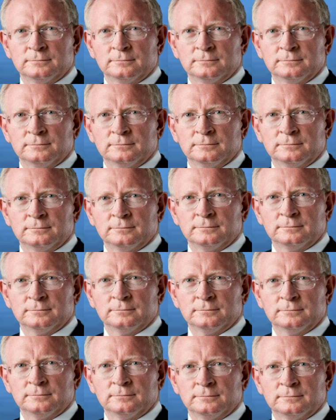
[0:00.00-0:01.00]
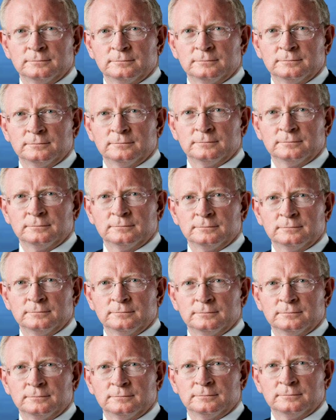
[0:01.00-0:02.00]
line up to attack the
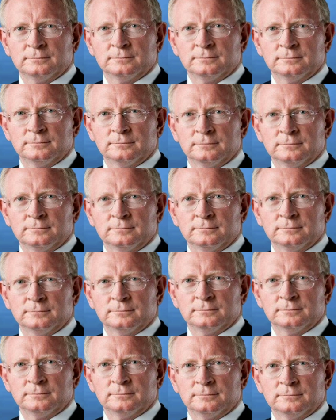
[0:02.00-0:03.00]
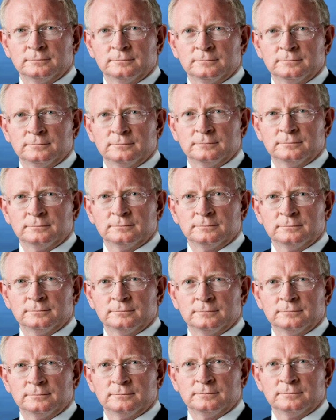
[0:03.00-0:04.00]
president for referring to Catholic schools as a
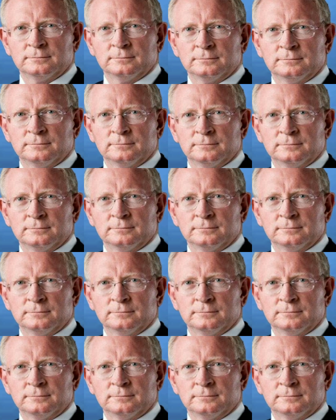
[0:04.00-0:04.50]
source